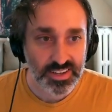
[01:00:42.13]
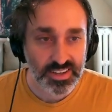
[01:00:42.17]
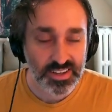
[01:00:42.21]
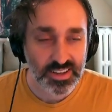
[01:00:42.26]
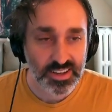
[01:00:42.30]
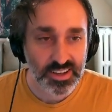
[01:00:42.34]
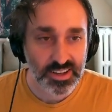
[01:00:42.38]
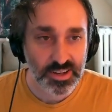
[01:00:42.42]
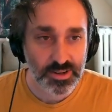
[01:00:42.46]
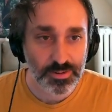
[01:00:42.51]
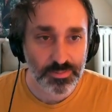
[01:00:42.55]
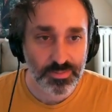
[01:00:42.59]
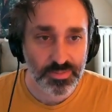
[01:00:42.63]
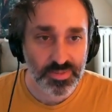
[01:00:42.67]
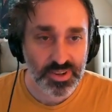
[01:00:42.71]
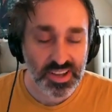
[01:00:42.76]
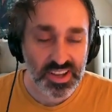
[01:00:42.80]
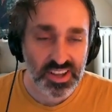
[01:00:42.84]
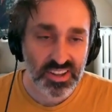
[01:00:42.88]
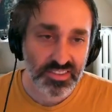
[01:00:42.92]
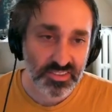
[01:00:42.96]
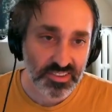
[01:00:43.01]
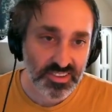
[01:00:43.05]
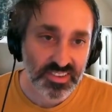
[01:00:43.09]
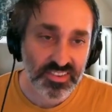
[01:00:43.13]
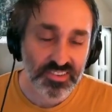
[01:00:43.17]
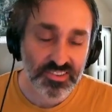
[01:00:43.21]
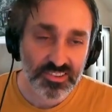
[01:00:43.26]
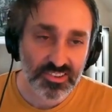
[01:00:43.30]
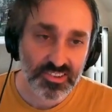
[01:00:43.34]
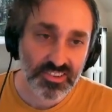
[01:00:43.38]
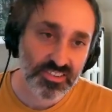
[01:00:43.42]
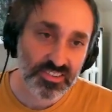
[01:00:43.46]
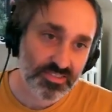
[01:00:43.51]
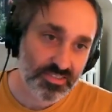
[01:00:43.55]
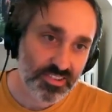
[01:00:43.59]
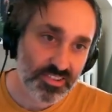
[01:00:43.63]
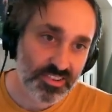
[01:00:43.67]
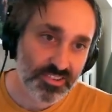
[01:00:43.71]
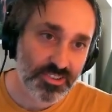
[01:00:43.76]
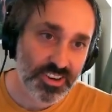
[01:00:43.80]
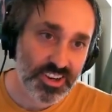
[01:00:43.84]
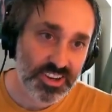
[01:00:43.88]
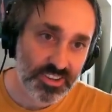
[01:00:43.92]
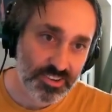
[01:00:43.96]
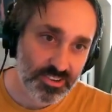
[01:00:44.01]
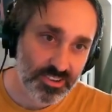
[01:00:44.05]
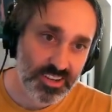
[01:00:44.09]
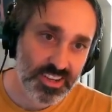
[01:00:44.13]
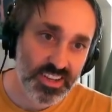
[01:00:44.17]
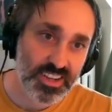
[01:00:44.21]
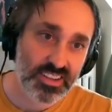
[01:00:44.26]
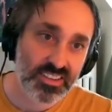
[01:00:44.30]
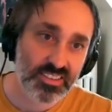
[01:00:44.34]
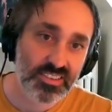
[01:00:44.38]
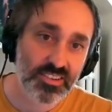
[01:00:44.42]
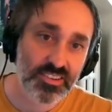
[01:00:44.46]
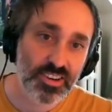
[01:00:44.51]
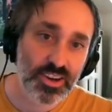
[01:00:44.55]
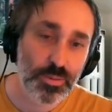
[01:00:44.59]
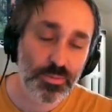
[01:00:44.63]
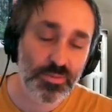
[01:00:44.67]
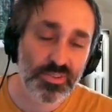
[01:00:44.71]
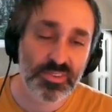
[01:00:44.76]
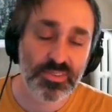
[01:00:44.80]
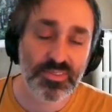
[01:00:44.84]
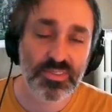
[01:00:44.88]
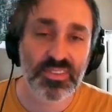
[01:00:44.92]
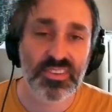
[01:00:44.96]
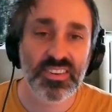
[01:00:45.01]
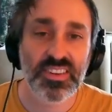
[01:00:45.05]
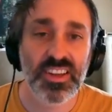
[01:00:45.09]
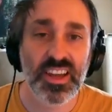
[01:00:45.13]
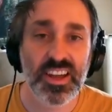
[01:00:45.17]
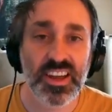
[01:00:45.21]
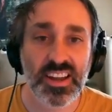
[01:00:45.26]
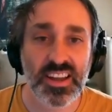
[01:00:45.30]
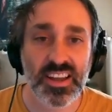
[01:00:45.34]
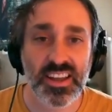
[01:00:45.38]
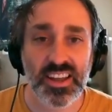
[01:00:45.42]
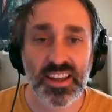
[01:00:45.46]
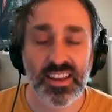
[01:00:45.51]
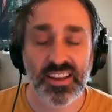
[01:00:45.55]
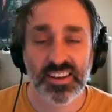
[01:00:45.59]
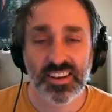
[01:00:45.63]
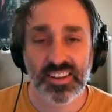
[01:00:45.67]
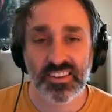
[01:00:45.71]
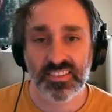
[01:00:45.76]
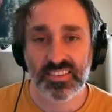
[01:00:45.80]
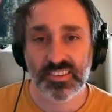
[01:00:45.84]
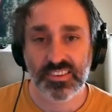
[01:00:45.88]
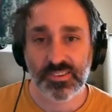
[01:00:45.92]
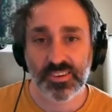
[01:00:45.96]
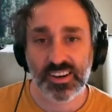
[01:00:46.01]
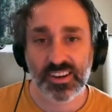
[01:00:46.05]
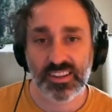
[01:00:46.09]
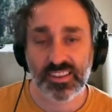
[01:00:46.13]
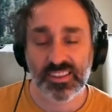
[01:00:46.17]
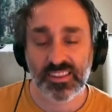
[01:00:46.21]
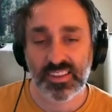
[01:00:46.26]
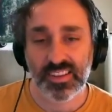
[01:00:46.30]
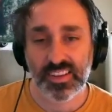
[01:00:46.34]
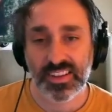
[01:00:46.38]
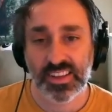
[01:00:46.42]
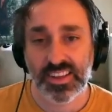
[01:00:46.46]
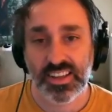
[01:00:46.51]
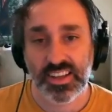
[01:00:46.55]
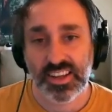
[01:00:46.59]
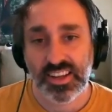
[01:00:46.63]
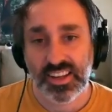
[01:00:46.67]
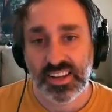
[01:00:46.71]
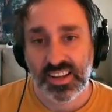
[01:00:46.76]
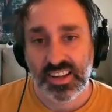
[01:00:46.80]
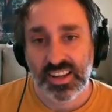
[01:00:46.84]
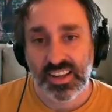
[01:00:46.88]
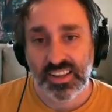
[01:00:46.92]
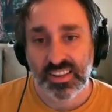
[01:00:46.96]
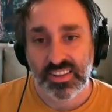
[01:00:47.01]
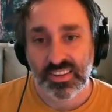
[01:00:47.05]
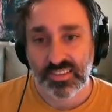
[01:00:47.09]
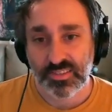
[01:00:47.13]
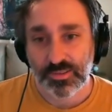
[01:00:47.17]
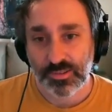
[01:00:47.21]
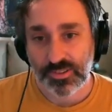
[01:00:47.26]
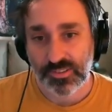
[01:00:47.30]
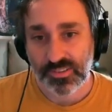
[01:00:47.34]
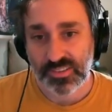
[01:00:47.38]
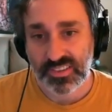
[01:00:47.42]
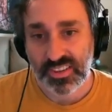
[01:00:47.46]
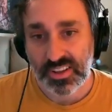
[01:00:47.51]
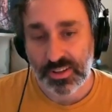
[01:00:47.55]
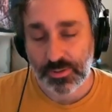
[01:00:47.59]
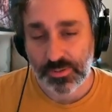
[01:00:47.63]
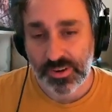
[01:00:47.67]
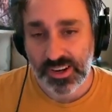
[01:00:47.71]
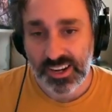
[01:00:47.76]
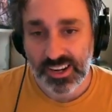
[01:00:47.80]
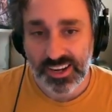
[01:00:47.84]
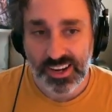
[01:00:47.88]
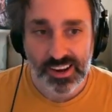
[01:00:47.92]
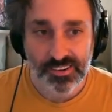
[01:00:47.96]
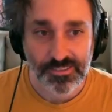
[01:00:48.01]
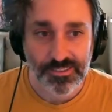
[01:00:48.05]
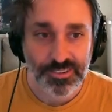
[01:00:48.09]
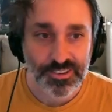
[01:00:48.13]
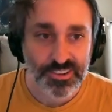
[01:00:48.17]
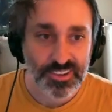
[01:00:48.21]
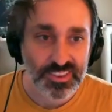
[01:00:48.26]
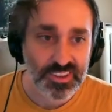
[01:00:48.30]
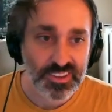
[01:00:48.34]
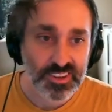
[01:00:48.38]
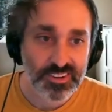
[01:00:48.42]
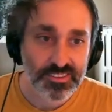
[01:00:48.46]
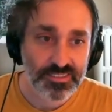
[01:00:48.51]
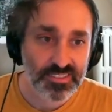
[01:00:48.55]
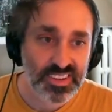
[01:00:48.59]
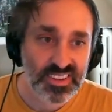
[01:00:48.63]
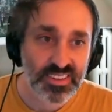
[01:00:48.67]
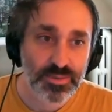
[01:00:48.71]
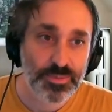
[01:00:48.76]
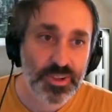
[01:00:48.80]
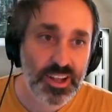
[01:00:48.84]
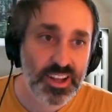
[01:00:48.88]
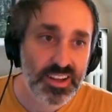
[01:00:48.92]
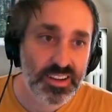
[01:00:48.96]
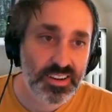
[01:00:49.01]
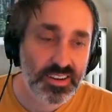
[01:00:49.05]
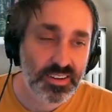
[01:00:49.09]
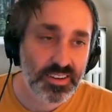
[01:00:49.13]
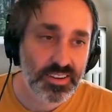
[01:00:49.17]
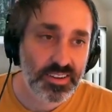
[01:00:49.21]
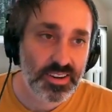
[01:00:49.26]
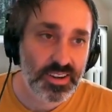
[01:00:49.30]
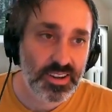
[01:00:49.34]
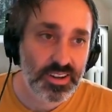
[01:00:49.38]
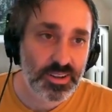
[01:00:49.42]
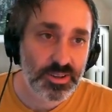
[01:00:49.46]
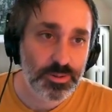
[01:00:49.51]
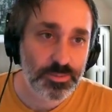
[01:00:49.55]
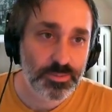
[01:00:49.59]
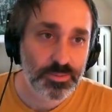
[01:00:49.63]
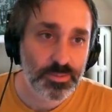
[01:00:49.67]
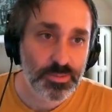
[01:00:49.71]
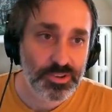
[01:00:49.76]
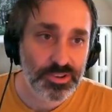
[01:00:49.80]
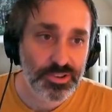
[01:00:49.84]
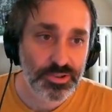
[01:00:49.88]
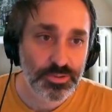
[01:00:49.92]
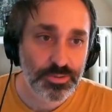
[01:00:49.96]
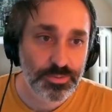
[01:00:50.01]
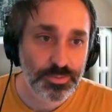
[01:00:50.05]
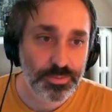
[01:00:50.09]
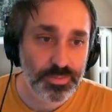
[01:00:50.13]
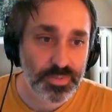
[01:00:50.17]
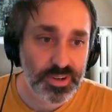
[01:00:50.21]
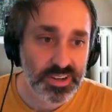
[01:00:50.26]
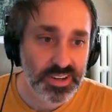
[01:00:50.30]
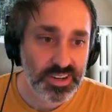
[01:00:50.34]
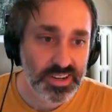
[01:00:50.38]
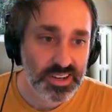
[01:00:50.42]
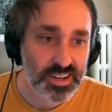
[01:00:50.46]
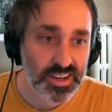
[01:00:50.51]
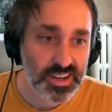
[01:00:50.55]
So these are straight 2D histograms, so doesn't do any of the sort of cell weighting averaging that a phase plot would do, but